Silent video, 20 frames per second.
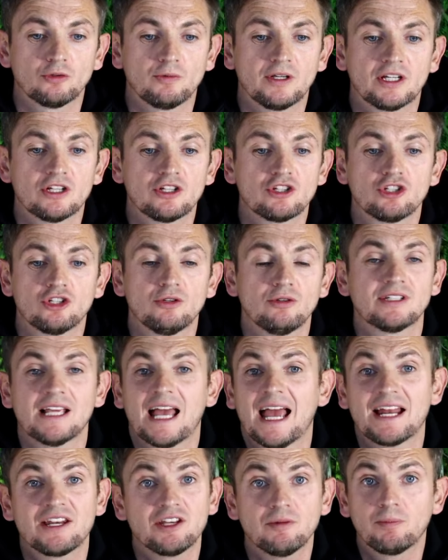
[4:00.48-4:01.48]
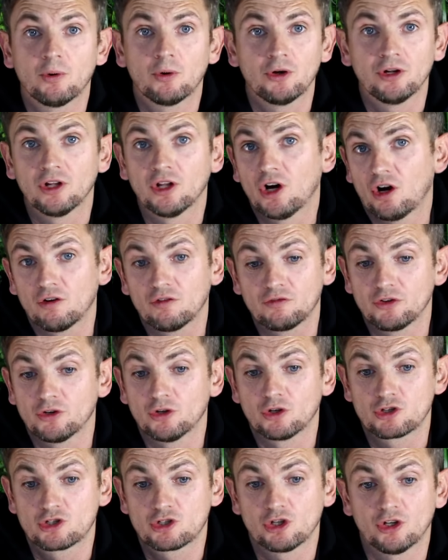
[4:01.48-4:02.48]
so we can choose any boiler of
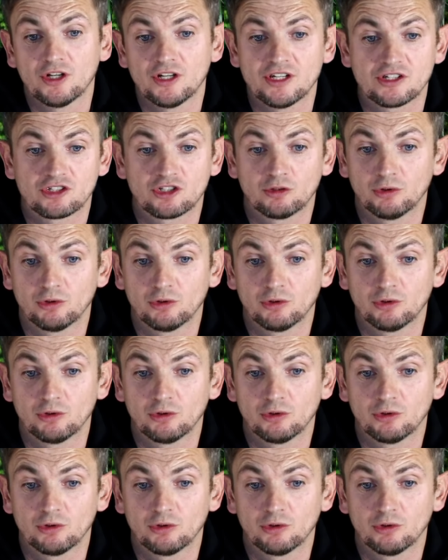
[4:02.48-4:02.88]
your choice.